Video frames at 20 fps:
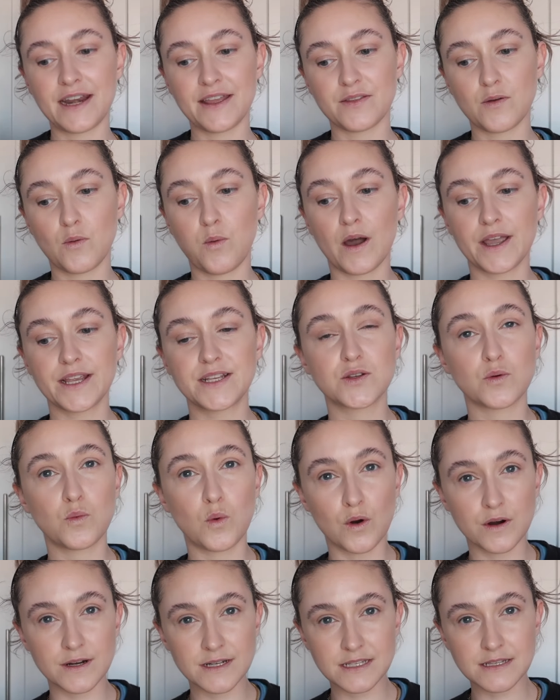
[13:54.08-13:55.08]
and the White
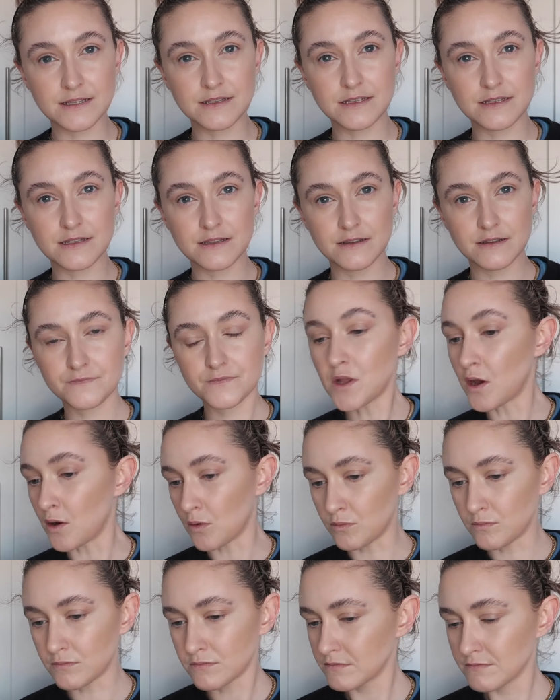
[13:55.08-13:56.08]
Divorces?
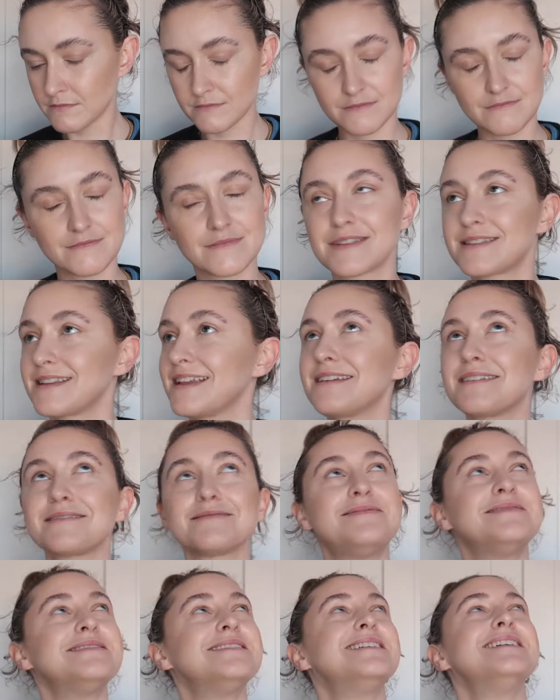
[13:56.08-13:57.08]
No. See?
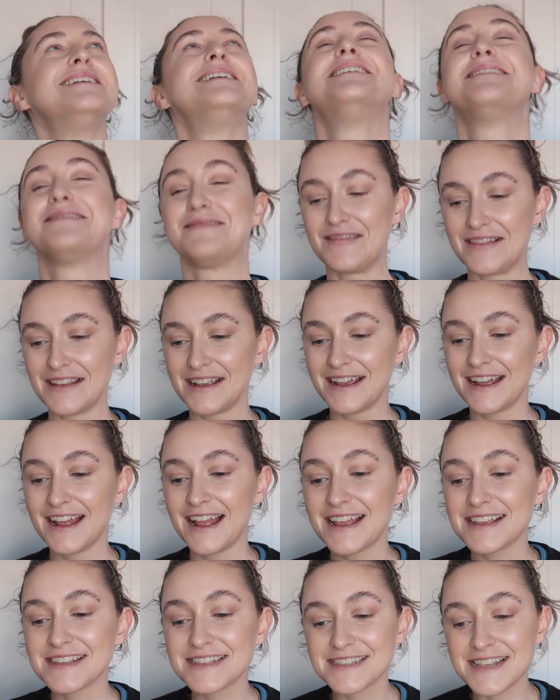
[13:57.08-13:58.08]

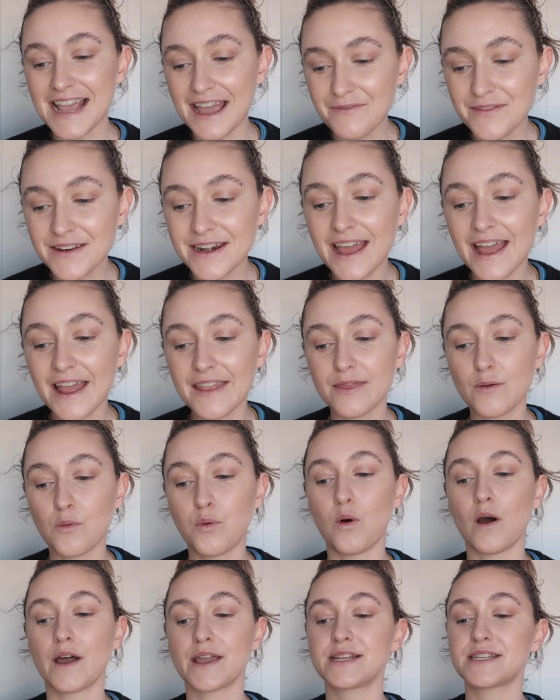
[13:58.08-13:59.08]
Seven and the
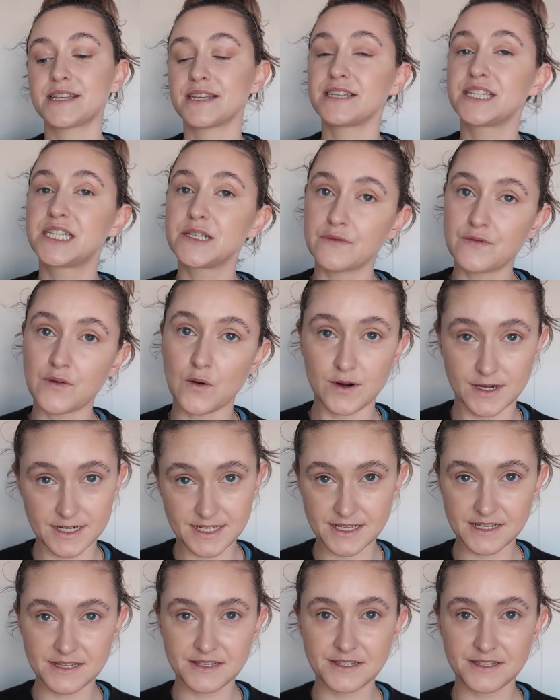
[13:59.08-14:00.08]
White
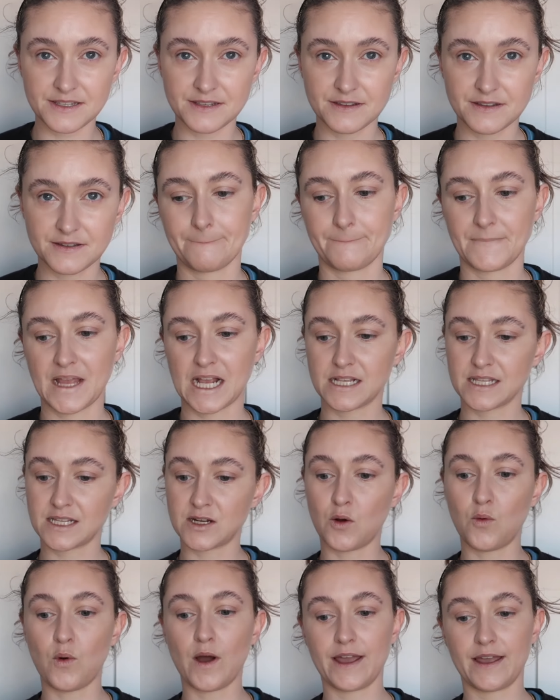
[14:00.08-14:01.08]
Divorces.
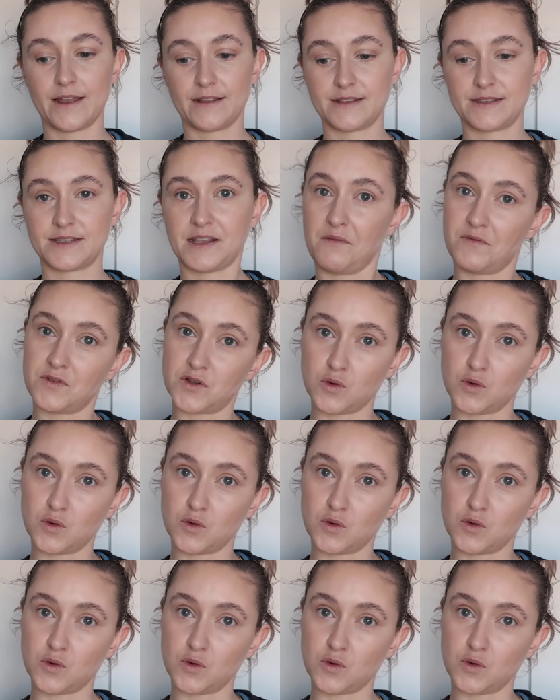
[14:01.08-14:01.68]
Snow White and the Seven